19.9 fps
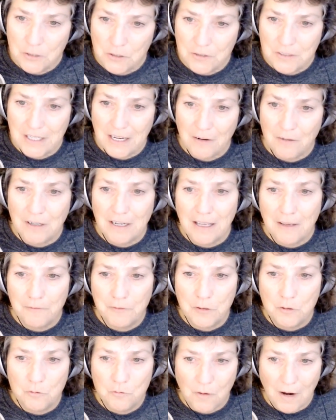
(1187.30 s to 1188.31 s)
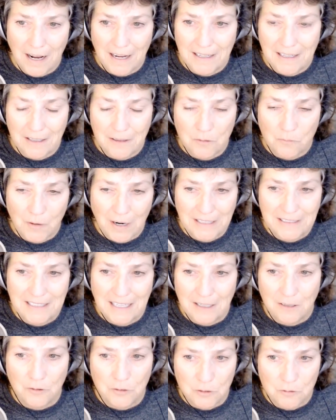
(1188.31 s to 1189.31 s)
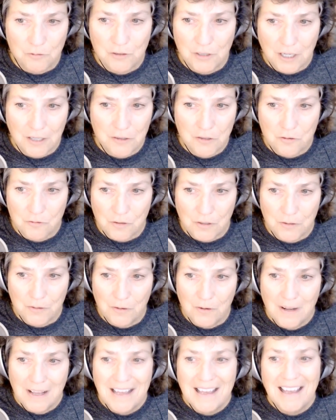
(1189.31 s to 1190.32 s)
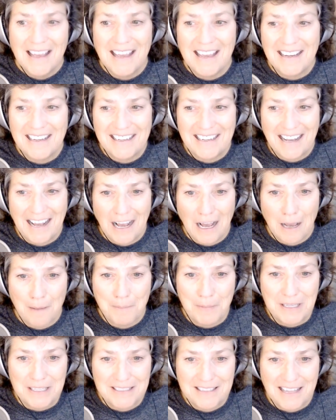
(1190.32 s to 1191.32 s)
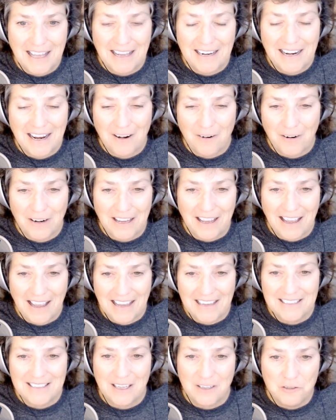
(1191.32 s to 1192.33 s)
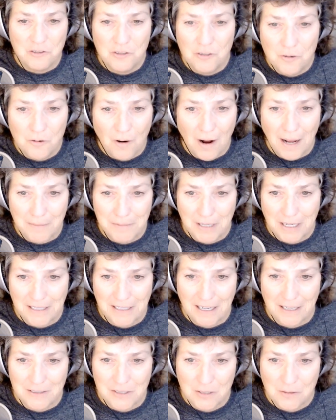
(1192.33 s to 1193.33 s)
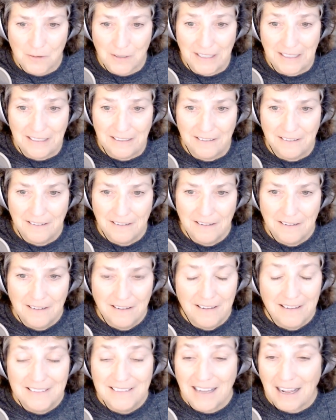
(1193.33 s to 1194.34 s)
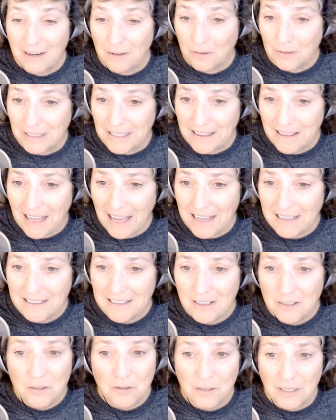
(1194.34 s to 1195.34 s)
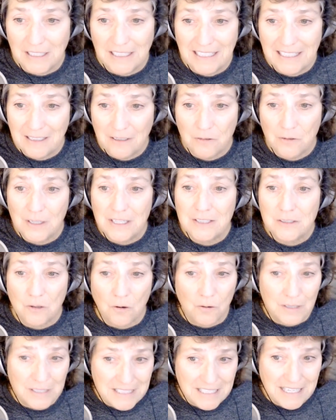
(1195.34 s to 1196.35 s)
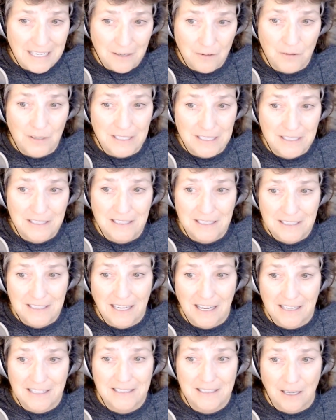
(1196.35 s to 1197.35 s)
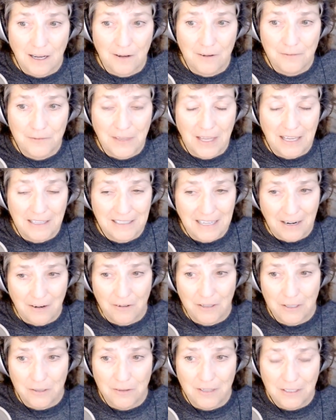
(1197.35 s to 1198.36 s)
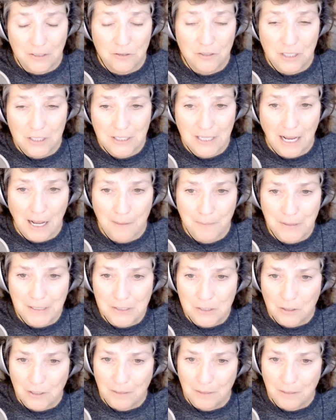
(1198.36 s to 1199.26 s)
It turns out if you drag on the rectangle you just drew, it copies that area as a new object on screen. Not only that, you can increase or decrease the size of that area that you just copied.